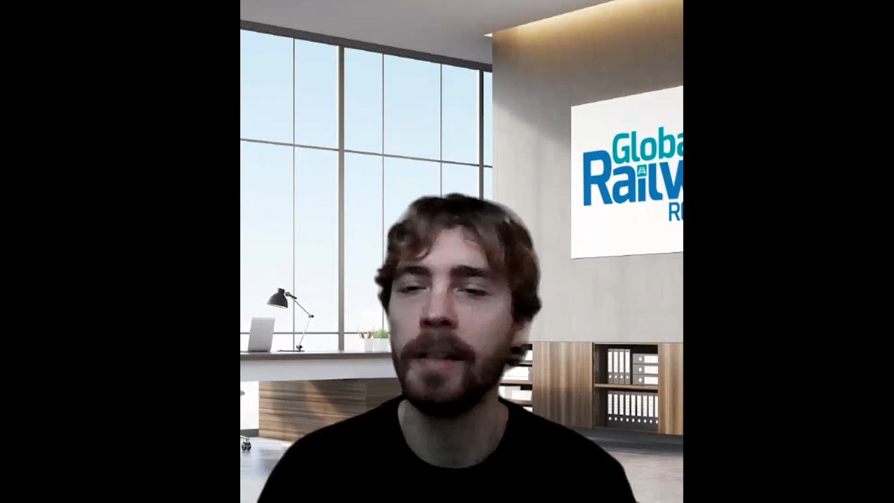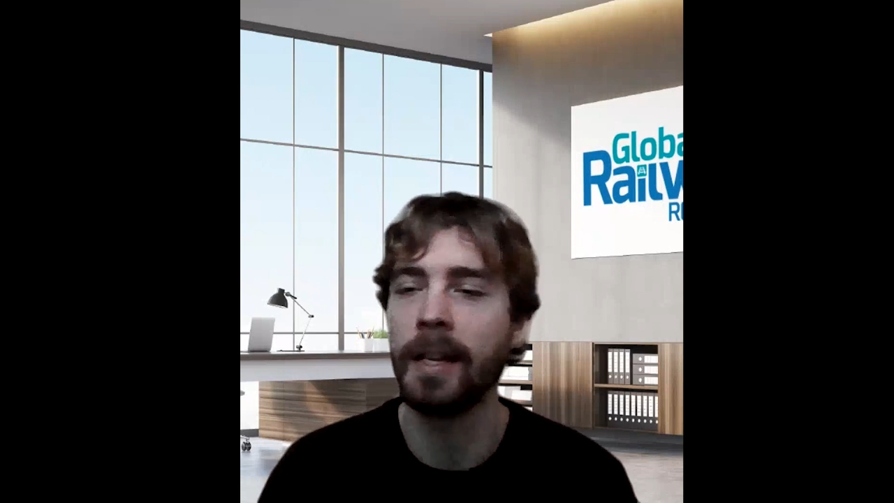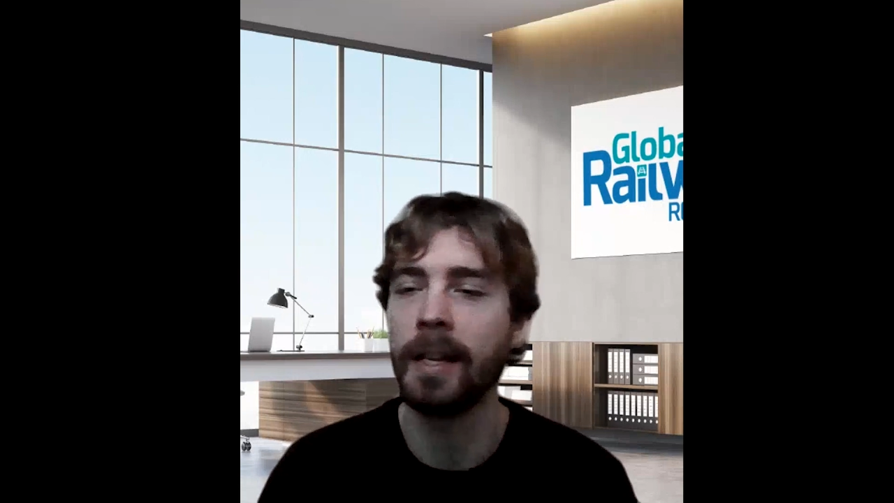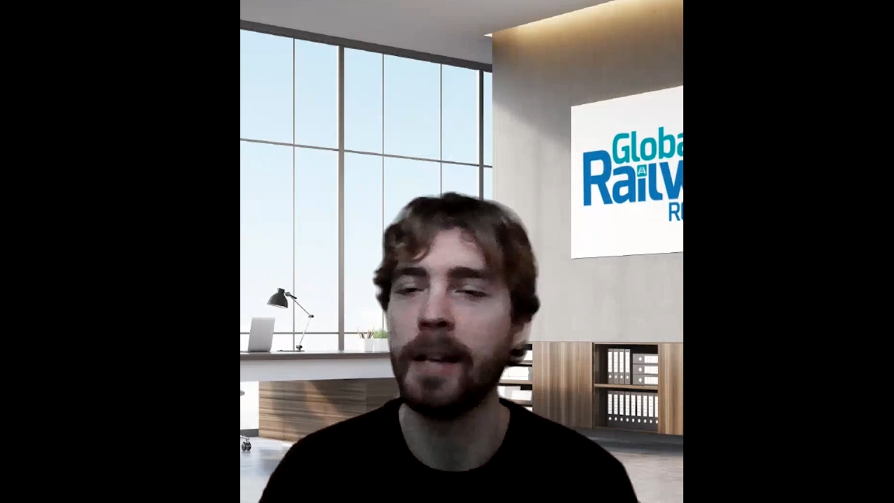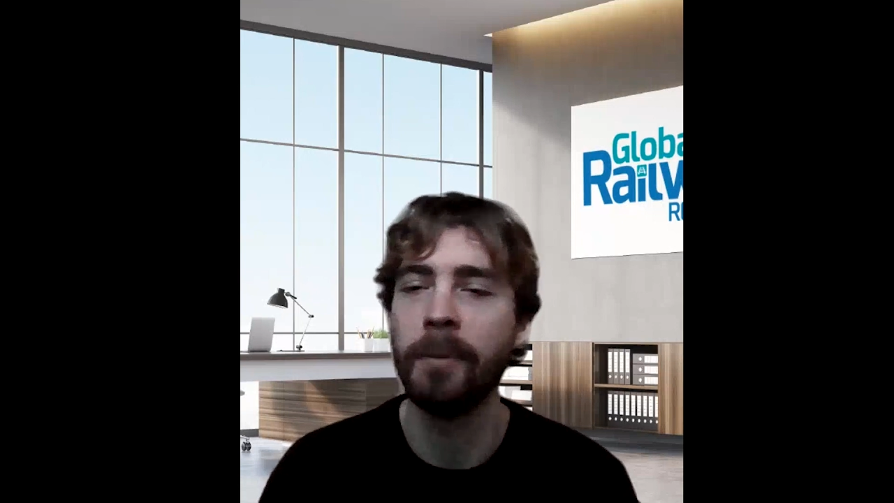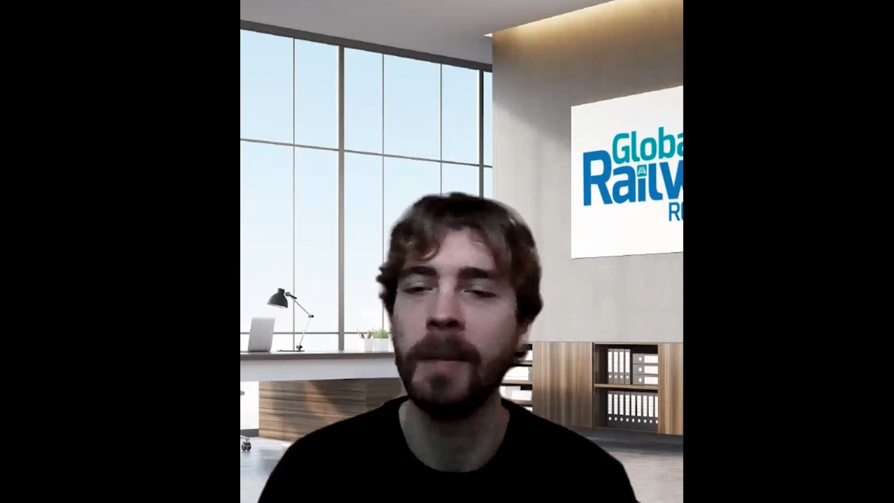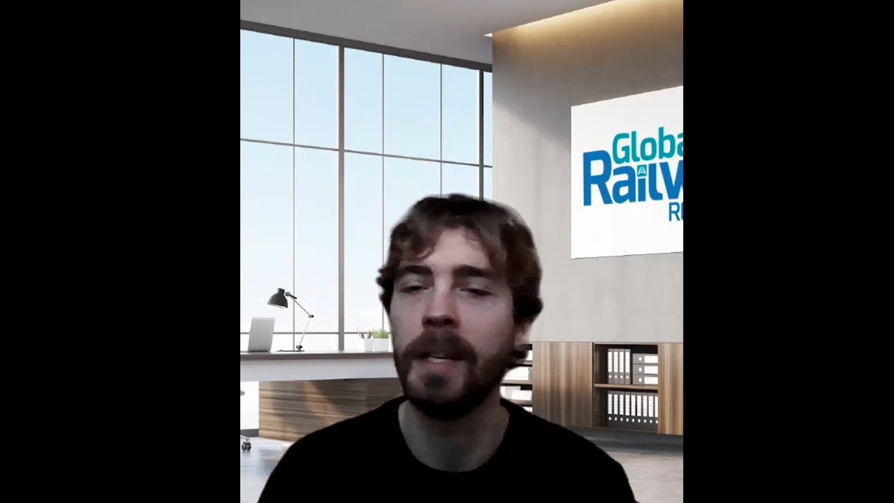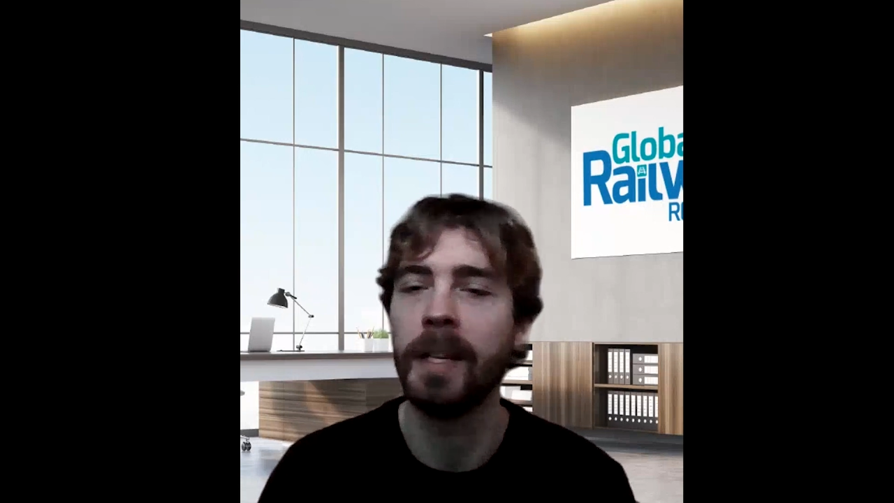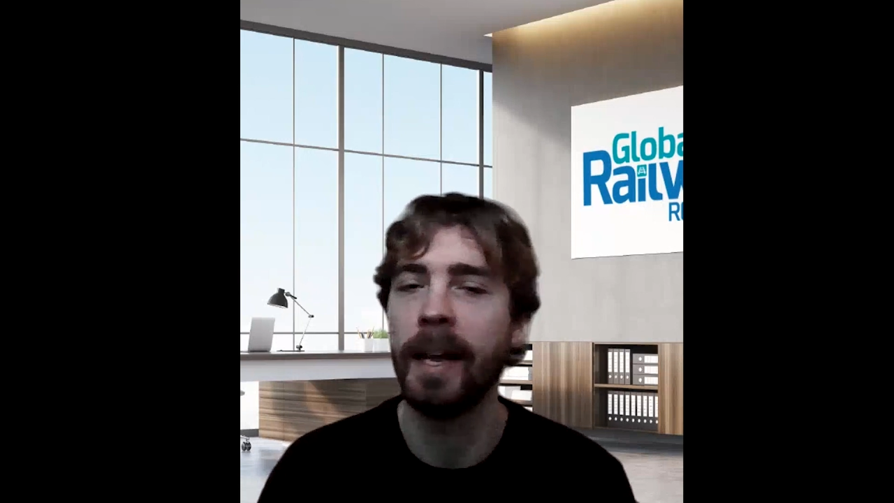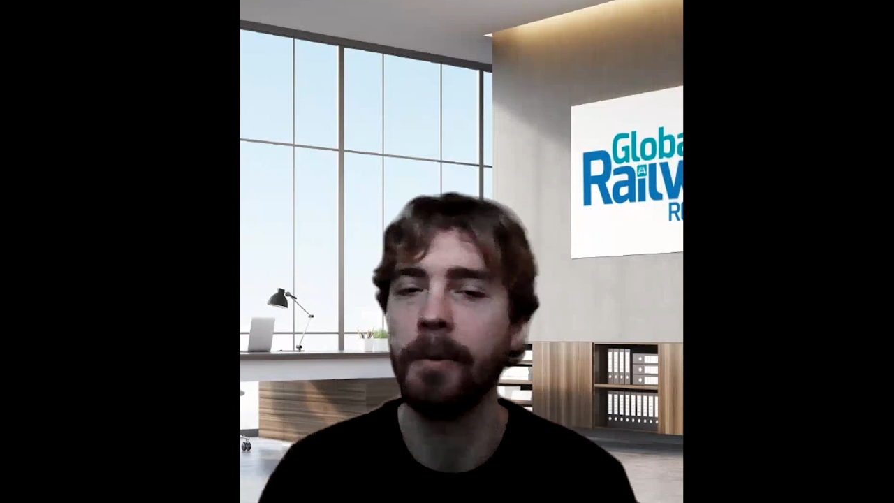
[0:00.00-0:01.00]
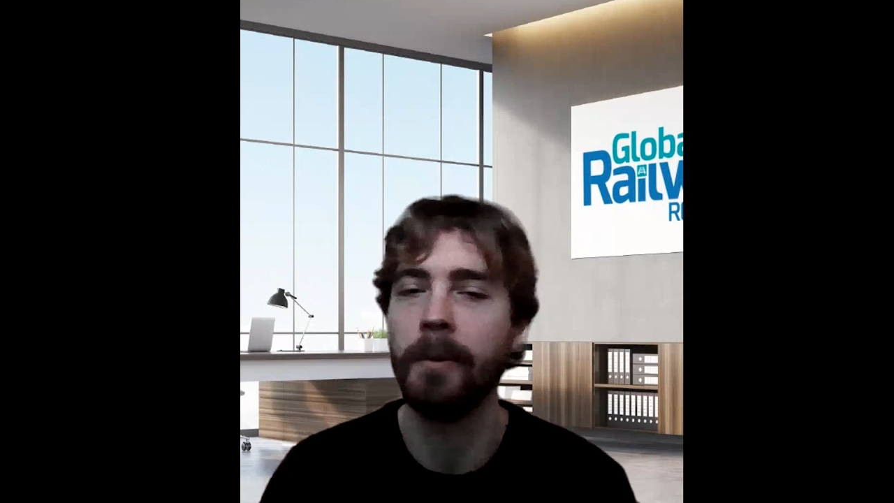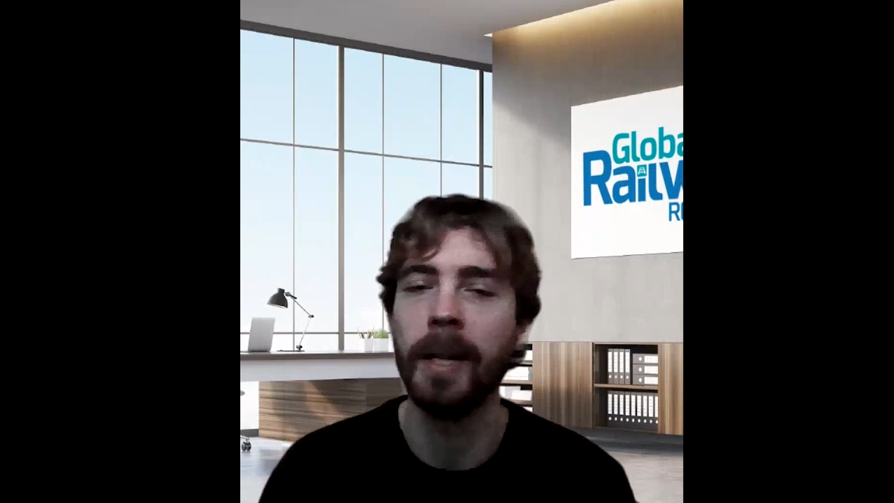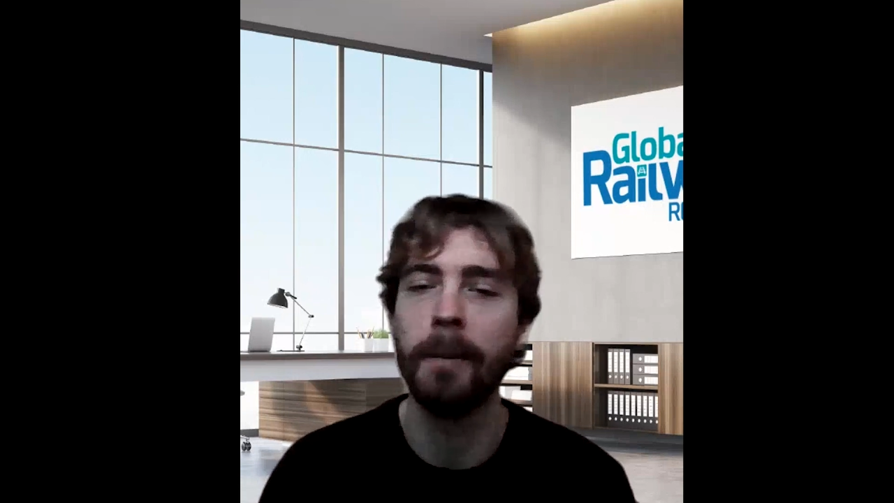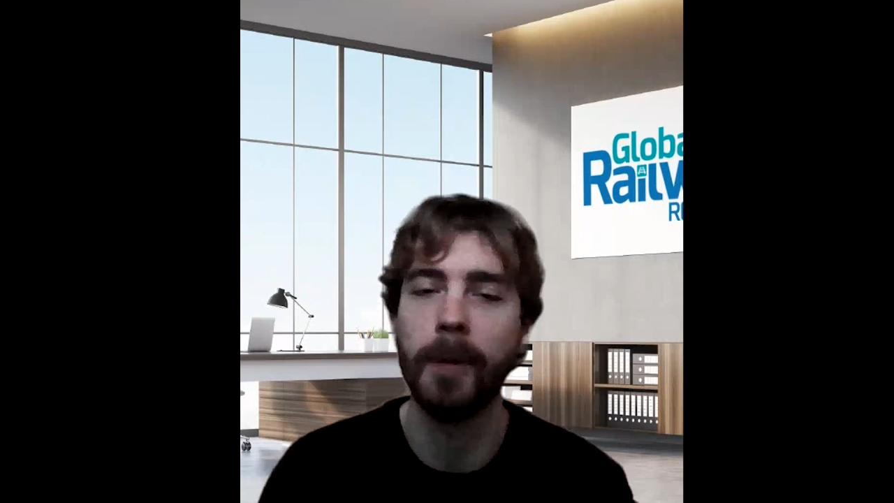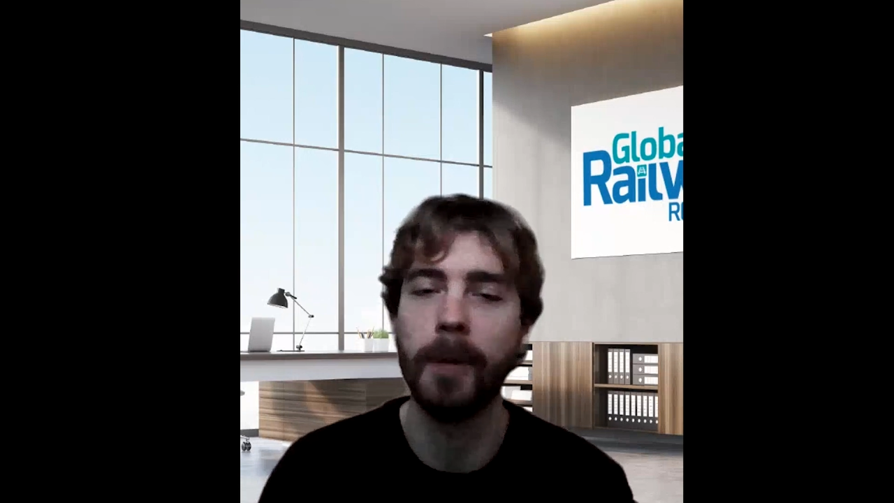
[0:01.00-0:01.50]
taking the time with me today. We
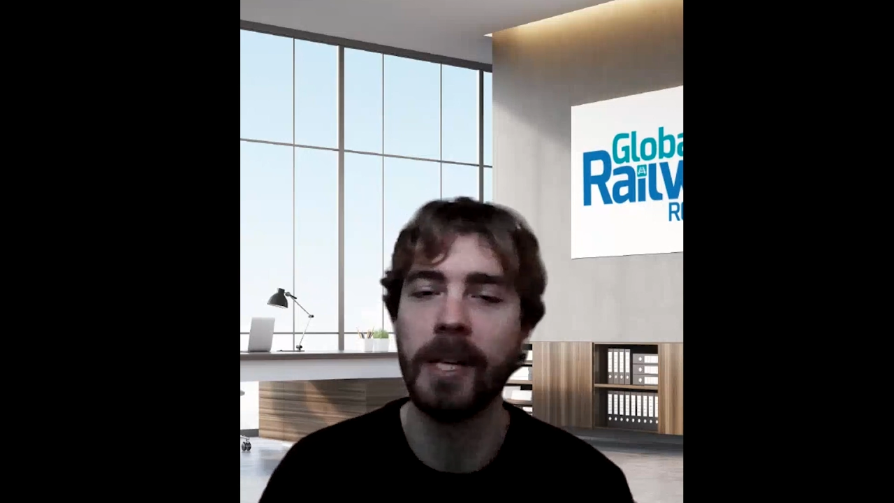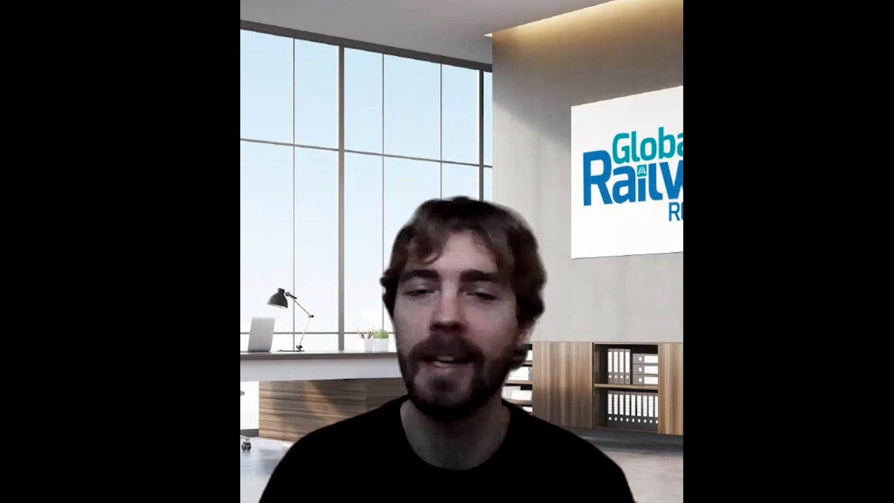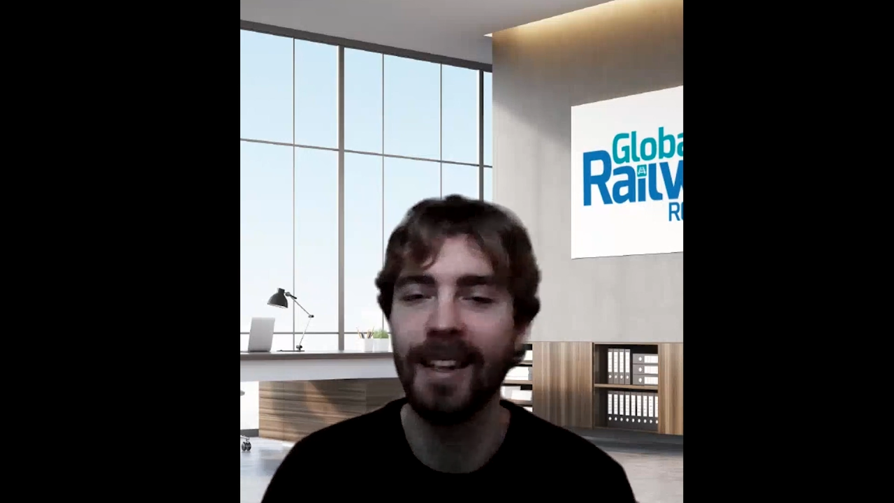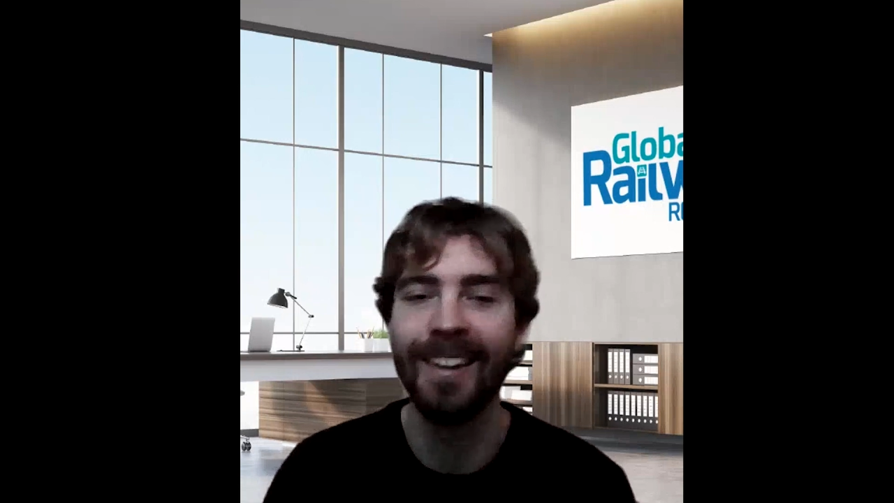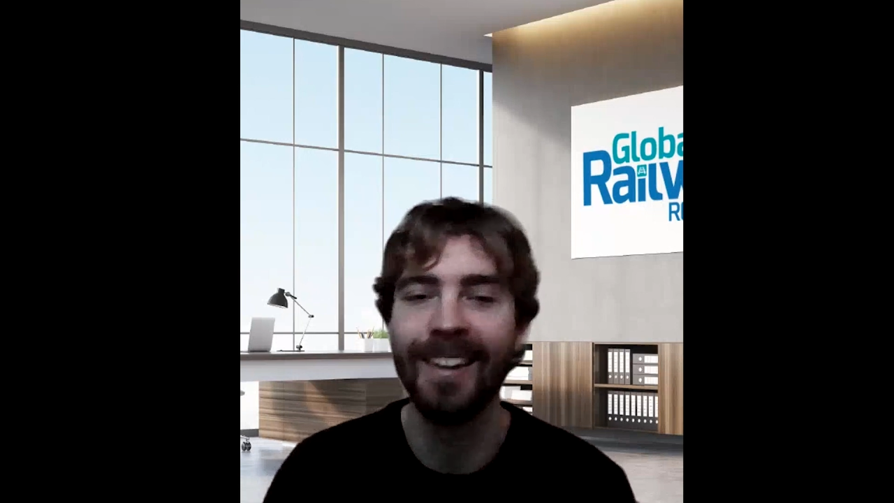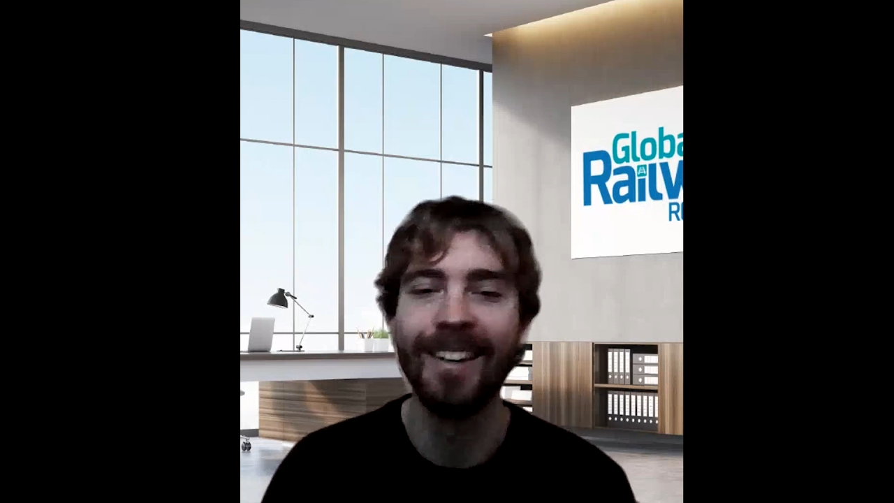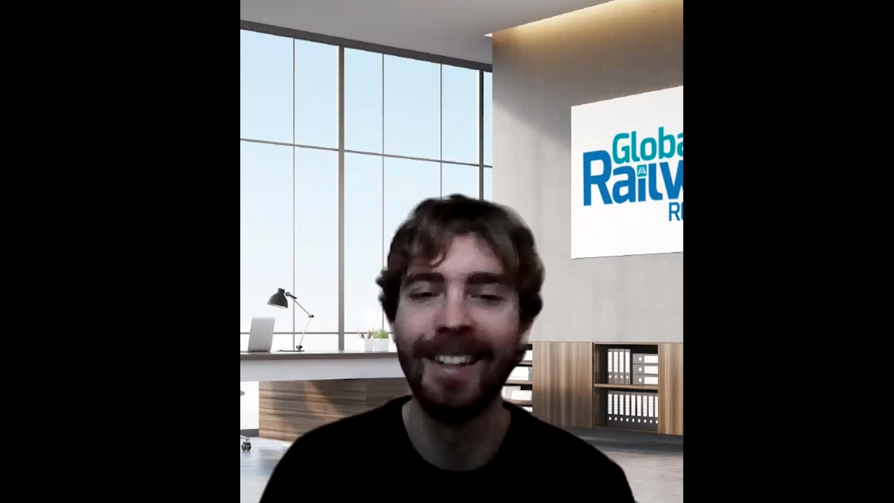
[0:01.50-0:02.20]
really appreciate it.